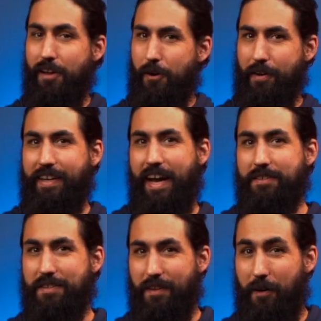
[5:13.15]
Okay, now
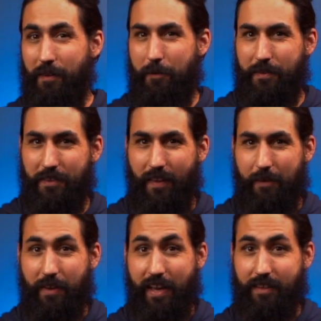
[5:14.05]
slowly with the
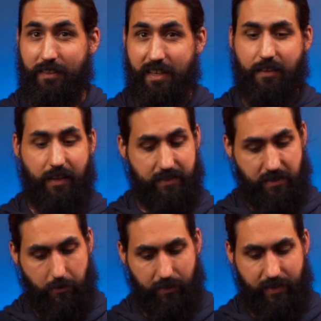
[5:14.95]
left hand lead, let's
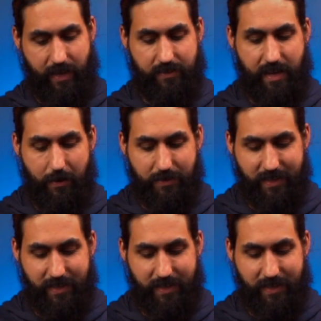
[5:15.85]
hear what that sounds